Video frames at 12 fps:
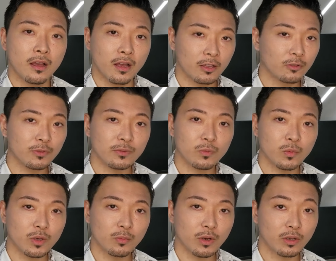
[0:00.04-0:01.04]
Hello
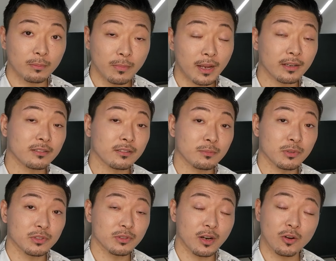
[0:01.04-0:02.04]
everyone, welcome back to the
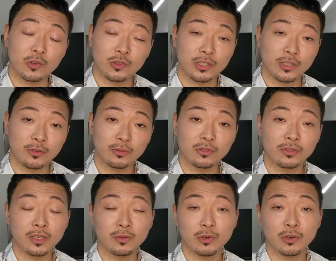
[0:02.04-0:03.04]
Mr. Karu channel.
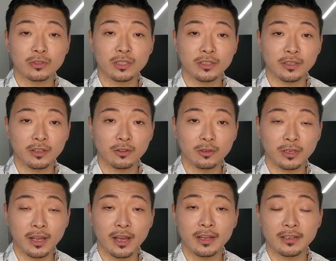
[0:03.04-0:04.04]
Today we are taking a look
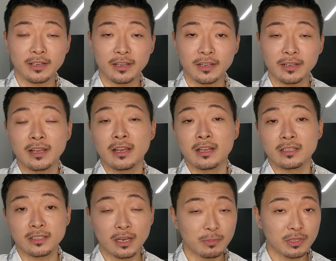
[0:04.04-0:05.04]
at a
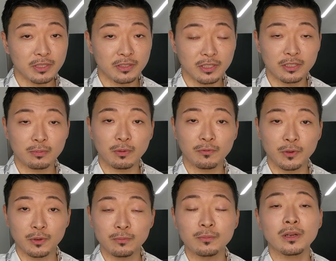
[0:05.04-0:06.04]
Japanese niche
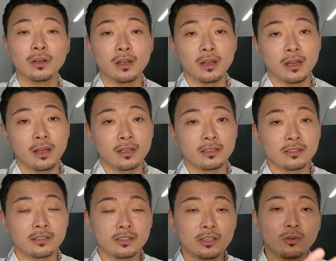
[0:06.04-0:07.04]
perfume,
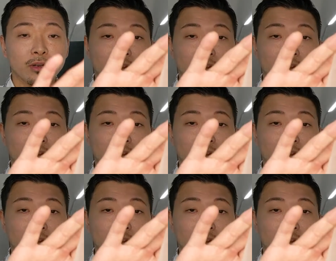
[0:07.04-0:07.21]
Silk